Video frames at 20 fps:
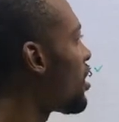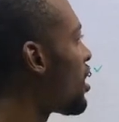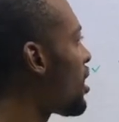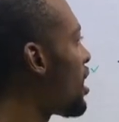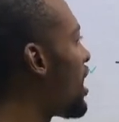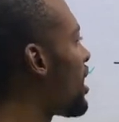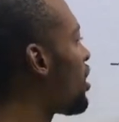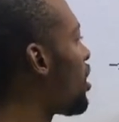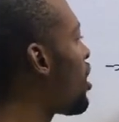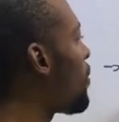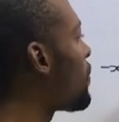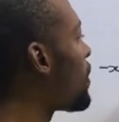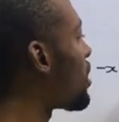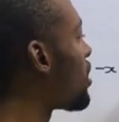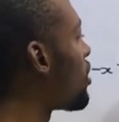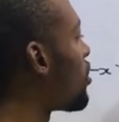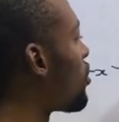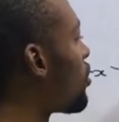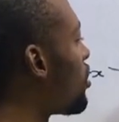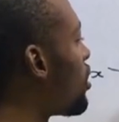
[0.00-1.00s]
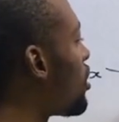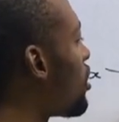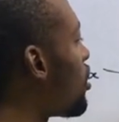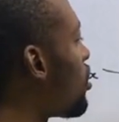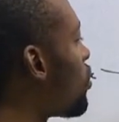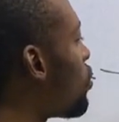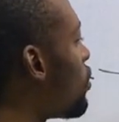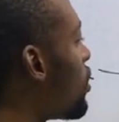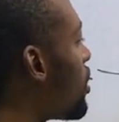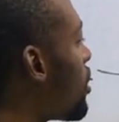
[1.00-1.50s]
an object is going
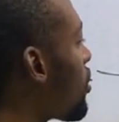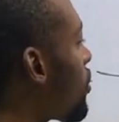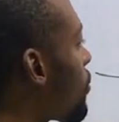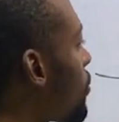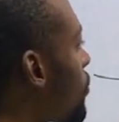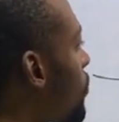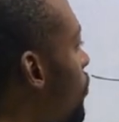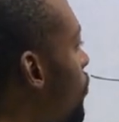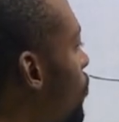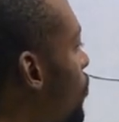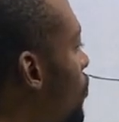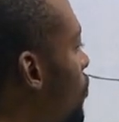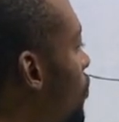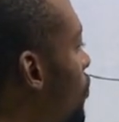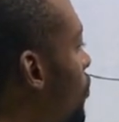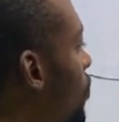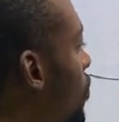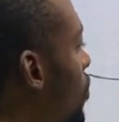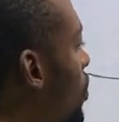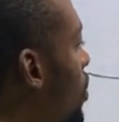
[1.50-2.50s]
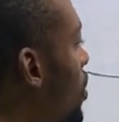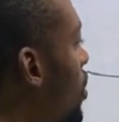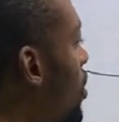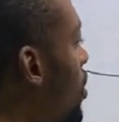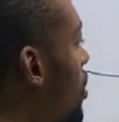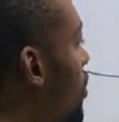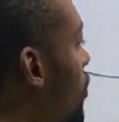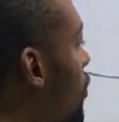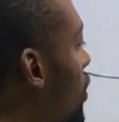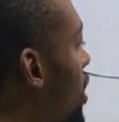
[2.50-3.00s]
this way,
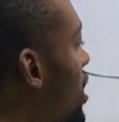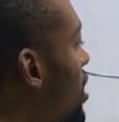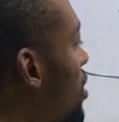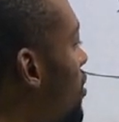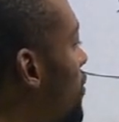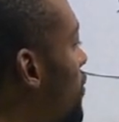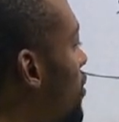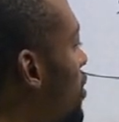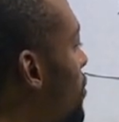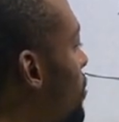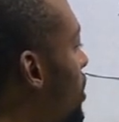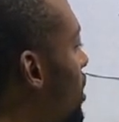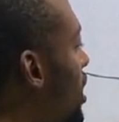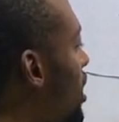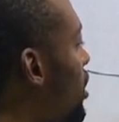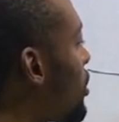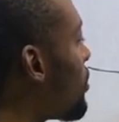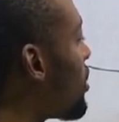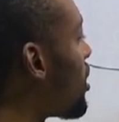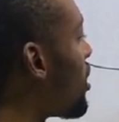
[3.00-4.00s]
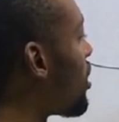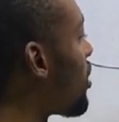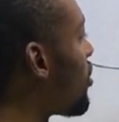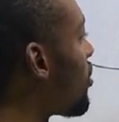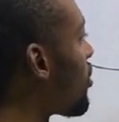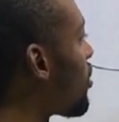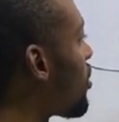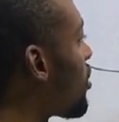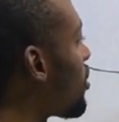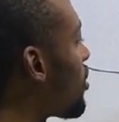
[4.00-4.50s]
let's say 4 meters per
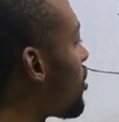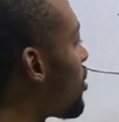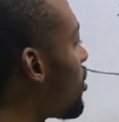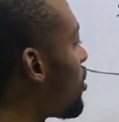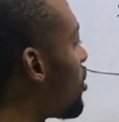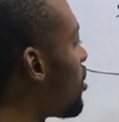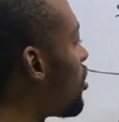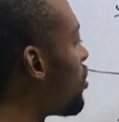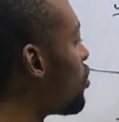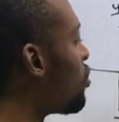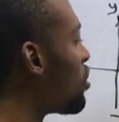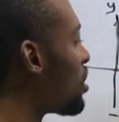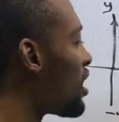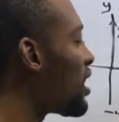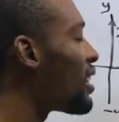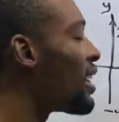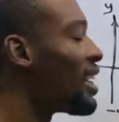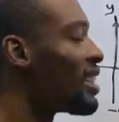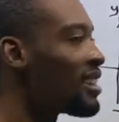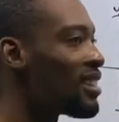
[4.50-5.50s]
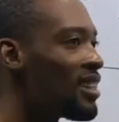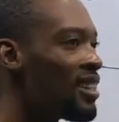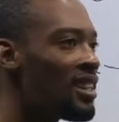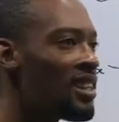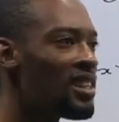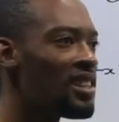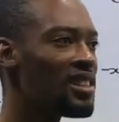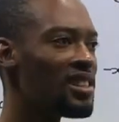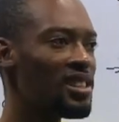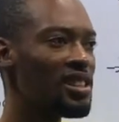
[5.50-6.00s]
second, we'll say that
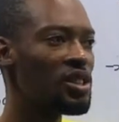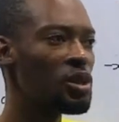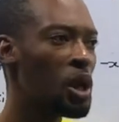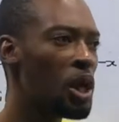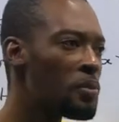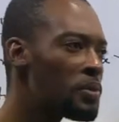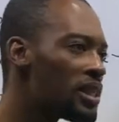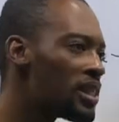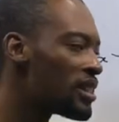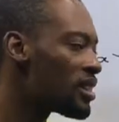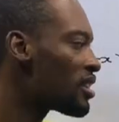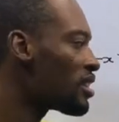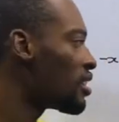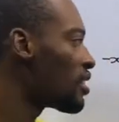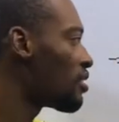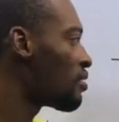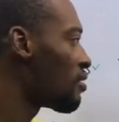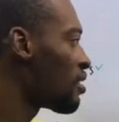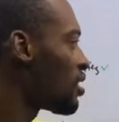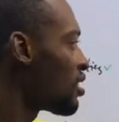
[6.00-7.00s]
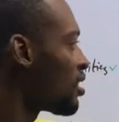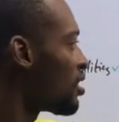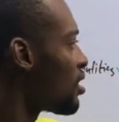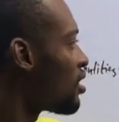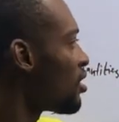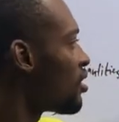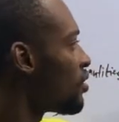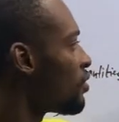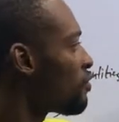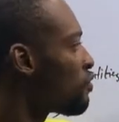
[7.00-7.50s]
this object,
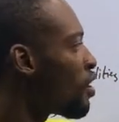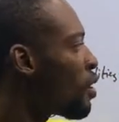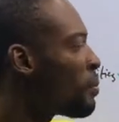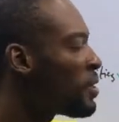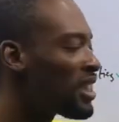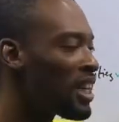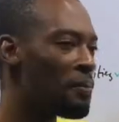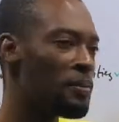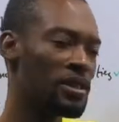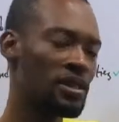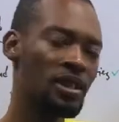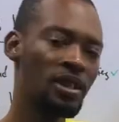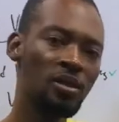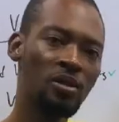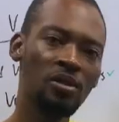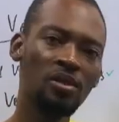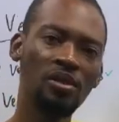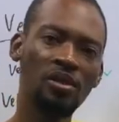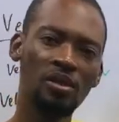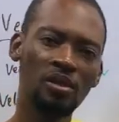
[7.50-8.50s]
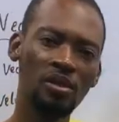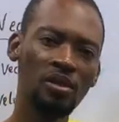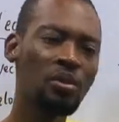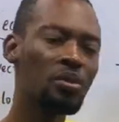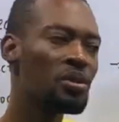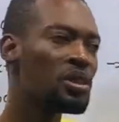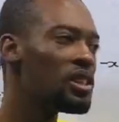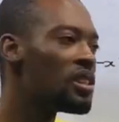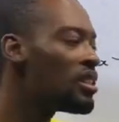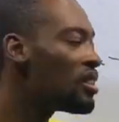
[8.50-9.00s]
4 meters per second, to
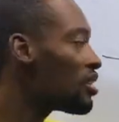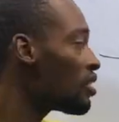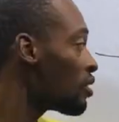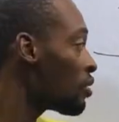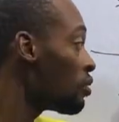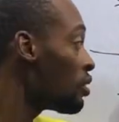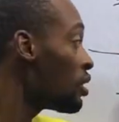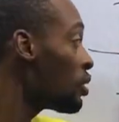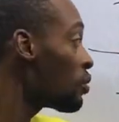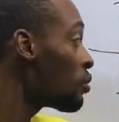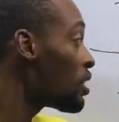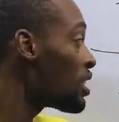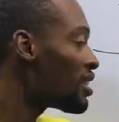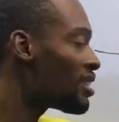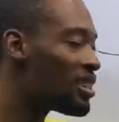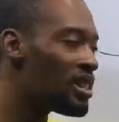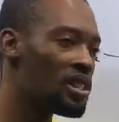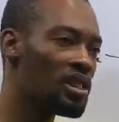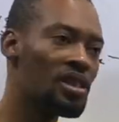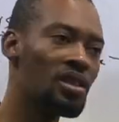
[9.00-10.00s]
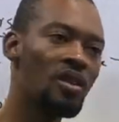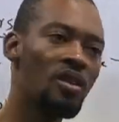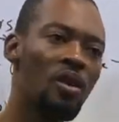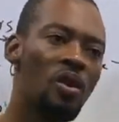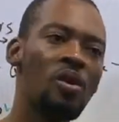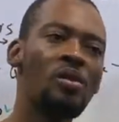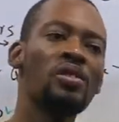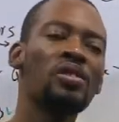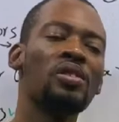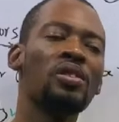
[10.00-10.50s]
the going towards the
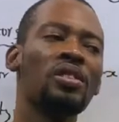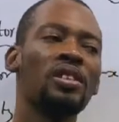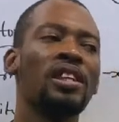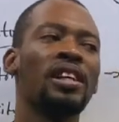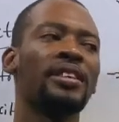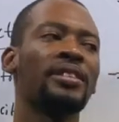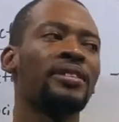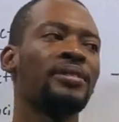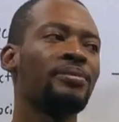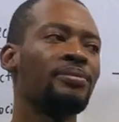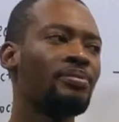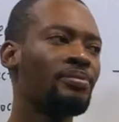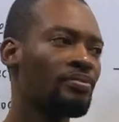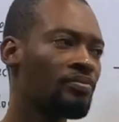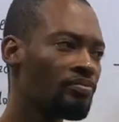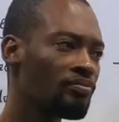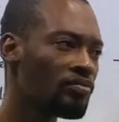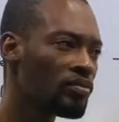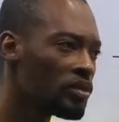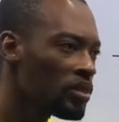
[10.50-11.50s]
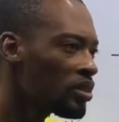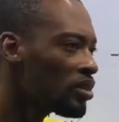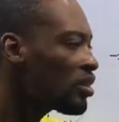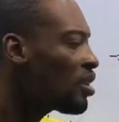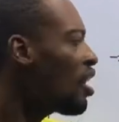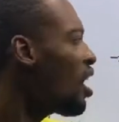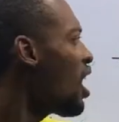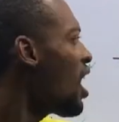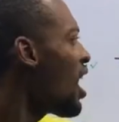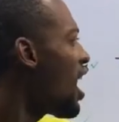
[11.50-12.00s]
horizontal.
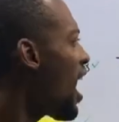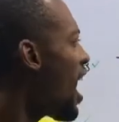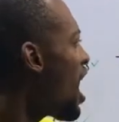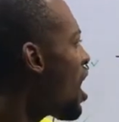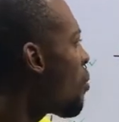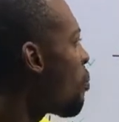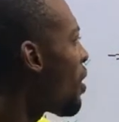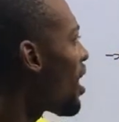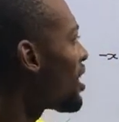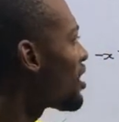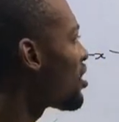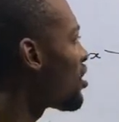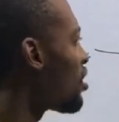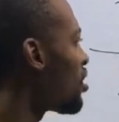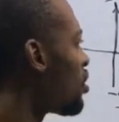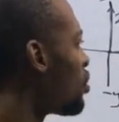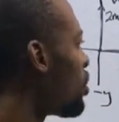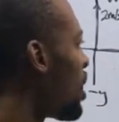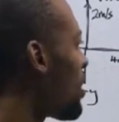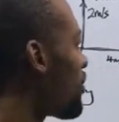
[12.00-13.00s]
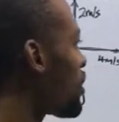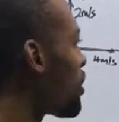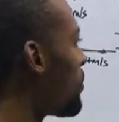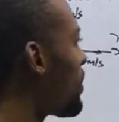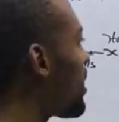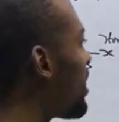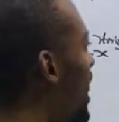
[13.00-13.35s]
How about you have something